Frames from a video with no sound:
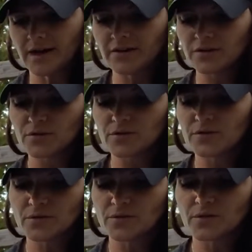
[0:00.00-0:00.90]
how do you
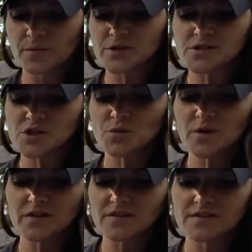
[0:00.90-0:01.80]
view the person you're
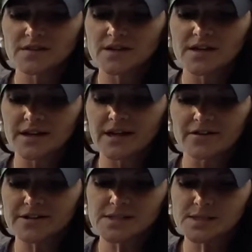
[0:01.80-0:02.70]
with,
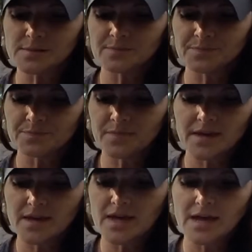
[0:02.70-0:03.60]
Aries?
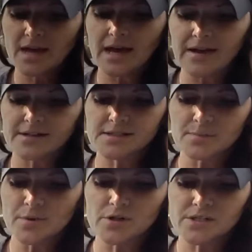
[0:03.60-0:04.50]
How does the
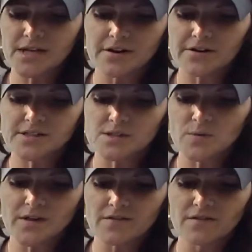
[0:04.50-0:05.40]
person Aries is
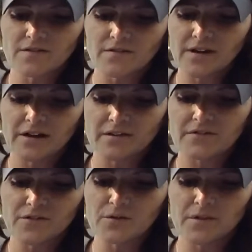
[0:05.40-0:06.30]
with, how do they
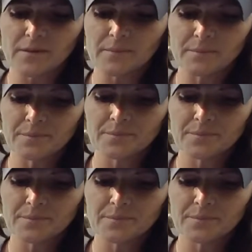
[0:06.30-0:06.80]
view them?